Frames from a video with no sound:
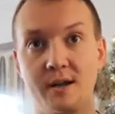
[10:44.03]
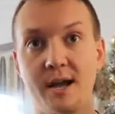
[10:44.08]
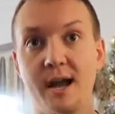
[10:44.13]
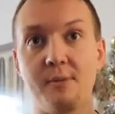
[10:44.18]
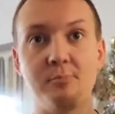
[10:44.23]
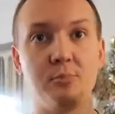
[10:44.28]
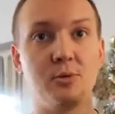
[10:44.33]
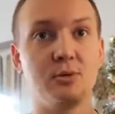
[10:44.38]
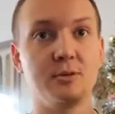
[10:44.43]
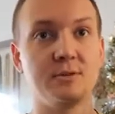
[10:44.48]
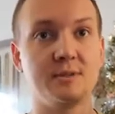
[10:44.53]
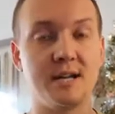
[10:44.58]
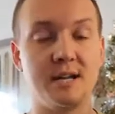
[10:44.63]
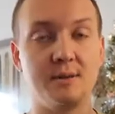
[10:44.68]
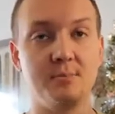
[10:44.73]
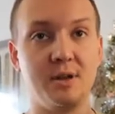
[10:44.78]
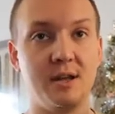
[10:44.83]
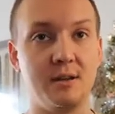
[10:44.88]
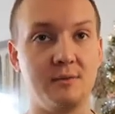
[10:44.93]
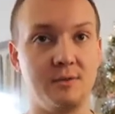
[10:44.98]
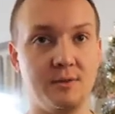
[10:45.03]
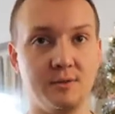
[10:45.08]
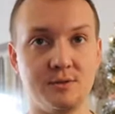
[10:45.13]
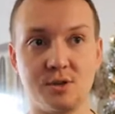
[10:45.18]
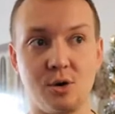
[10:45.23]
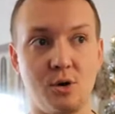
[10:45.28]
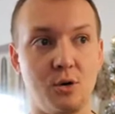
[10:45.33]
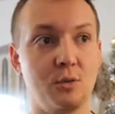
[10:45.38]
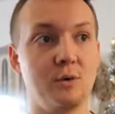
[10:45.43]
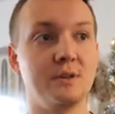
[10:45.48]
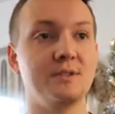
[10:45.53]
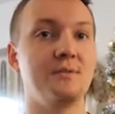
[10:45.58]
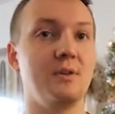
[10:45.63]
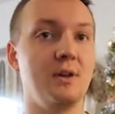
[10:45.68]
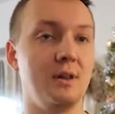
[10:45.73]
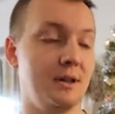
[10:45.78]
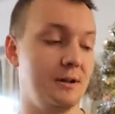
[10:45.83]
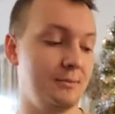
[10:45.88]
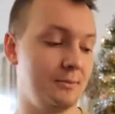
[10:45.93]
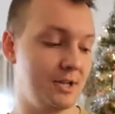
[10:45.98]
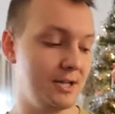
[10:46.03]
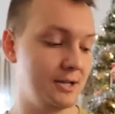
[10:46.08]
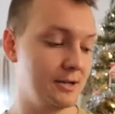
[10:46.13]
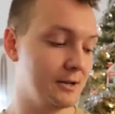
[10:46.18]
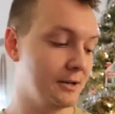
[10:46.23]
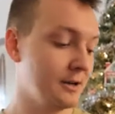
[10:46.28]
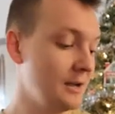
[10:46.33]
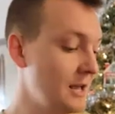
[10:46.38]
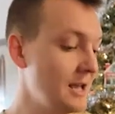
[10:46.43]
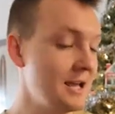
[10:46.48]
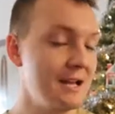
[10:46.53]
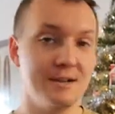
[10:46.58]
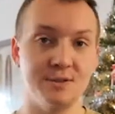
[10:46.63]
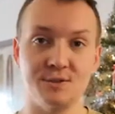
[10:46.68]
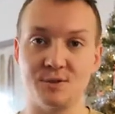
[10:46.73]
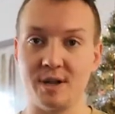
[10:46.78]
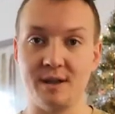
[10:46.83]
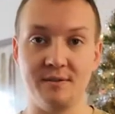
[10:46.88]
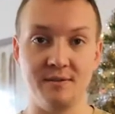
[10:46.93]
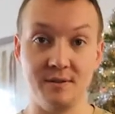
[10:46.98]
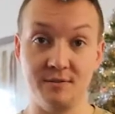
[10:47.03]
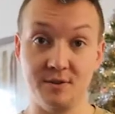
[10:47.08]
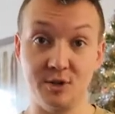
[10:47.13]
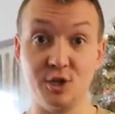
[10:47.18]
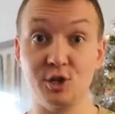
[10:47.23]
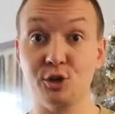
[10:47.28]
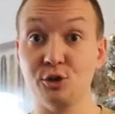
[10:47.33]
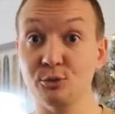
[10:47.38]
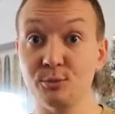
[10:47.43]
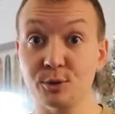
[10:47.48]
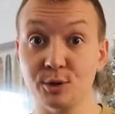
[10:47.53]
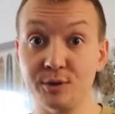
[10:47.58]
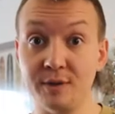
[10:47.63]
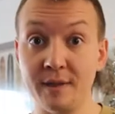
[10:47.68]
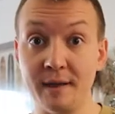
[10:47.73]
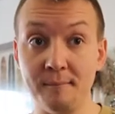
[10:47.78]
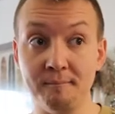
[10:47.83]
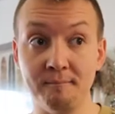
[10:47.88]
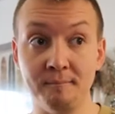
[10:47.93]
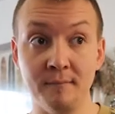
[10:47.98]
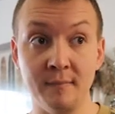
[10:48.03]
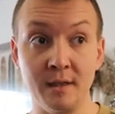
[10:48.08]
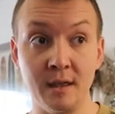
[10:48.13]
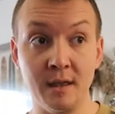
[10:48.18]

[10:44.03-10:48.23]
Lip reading: Apple type headphones always fall out of my ear. So I haven't even humored them.